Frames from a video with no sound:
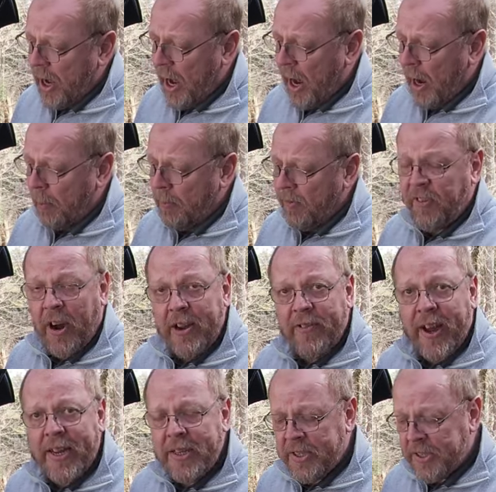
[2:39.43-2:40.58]
Um,
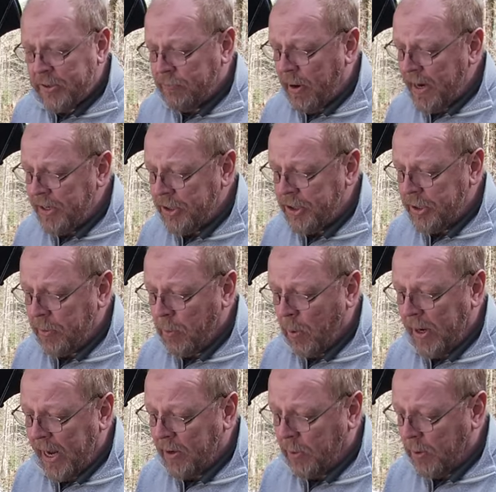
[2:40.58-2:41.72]
5 8 wrench
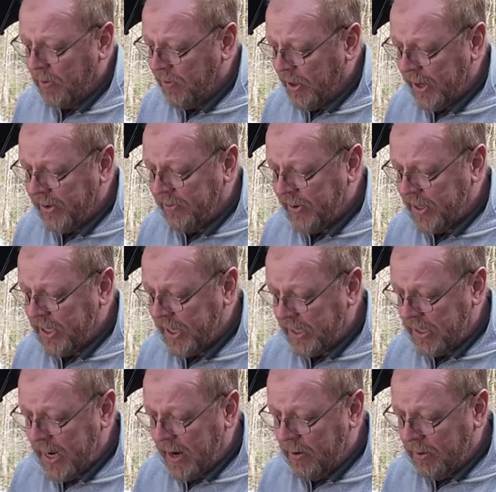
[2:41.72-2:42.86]
will get all of these
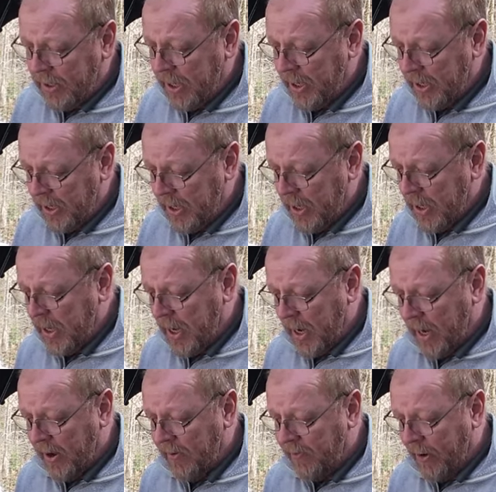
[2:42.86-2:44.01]
fittings out
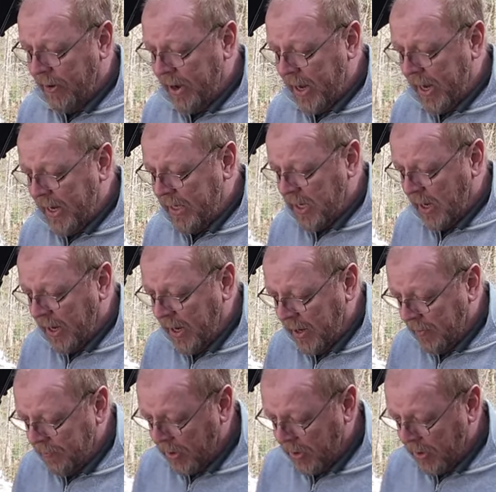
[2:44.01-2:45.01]
uh, very easily.